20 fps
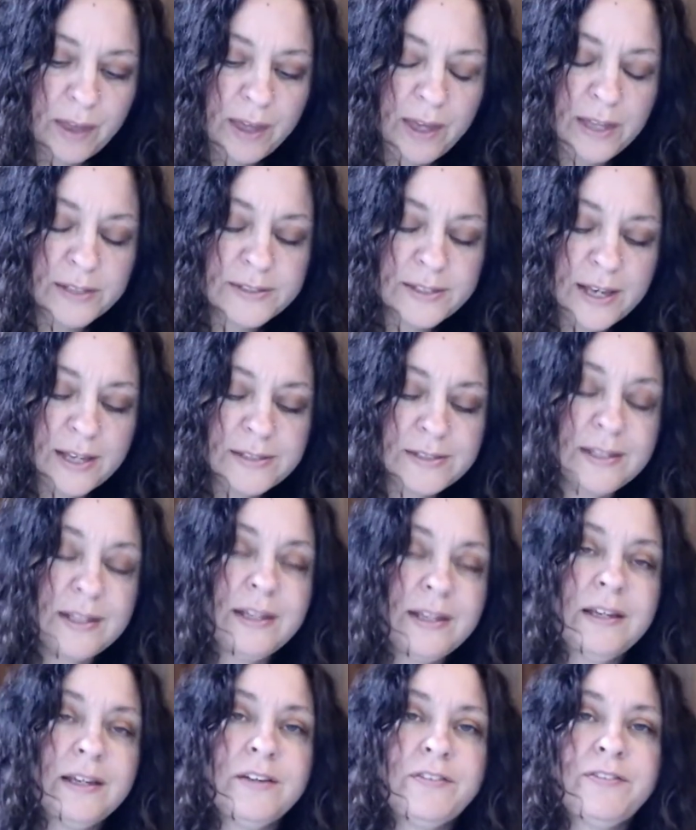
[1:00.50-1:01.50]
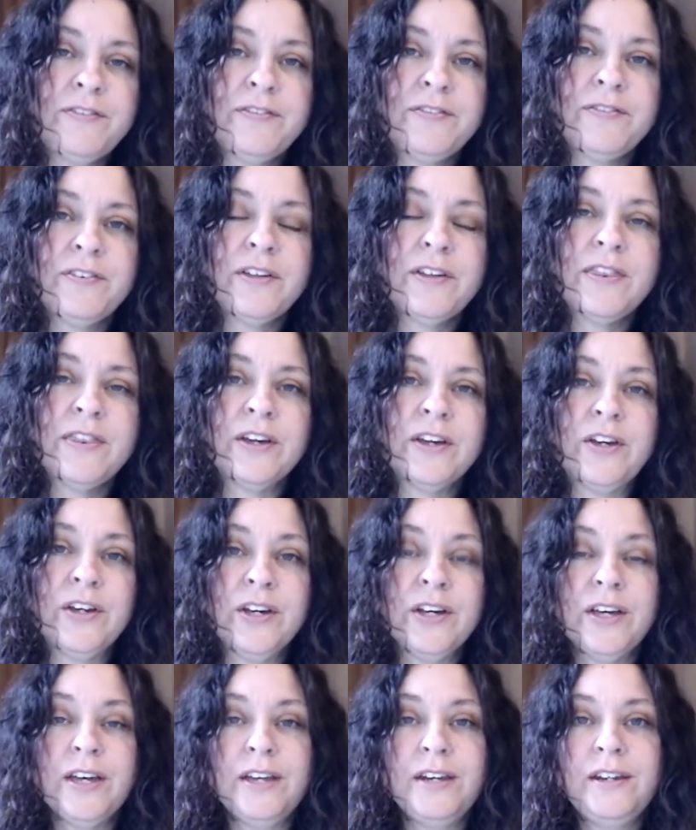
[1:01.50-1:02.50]
It's as if the
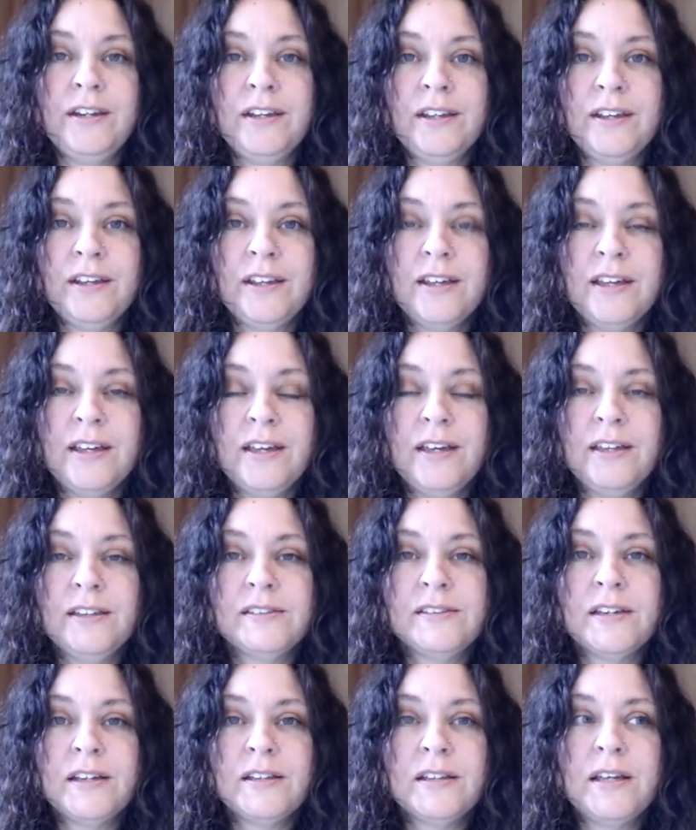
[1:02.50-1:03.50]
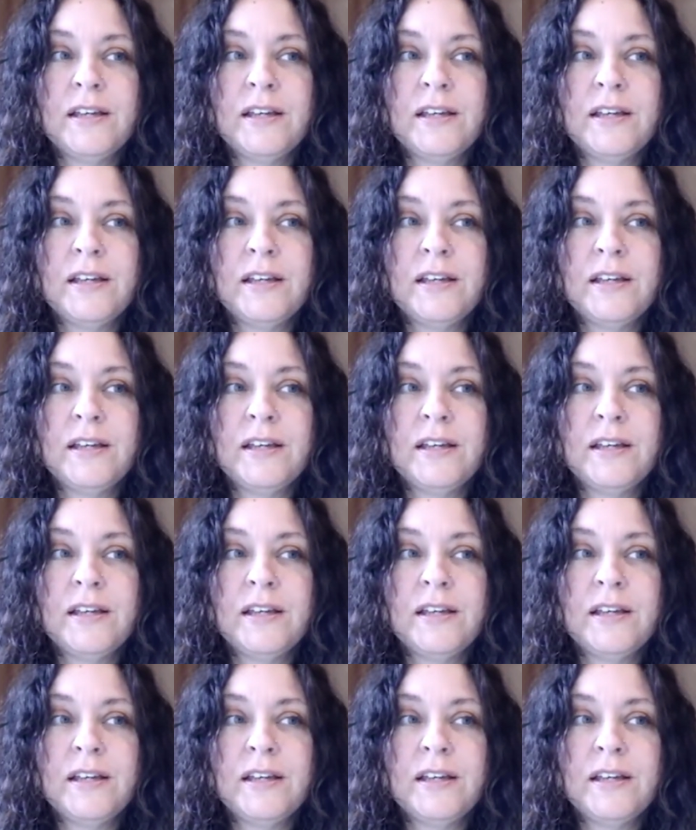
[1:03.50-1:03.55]
good is